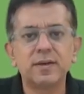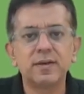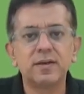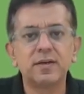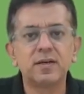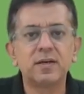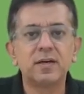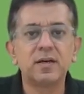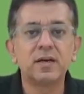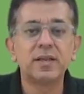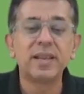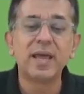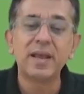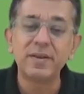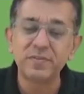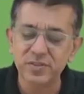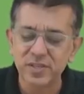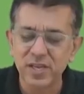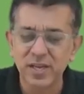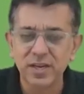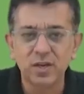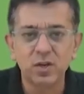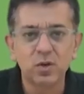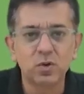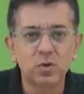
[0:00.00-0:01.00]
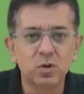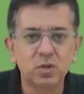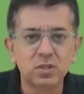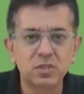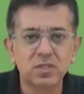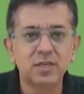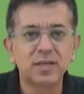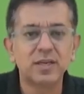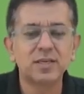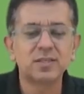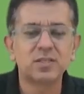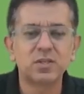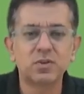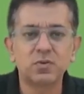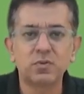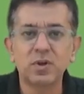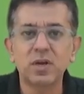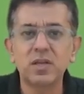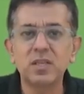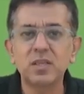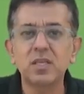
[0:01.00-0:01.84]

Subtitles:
life cycle costing, etc.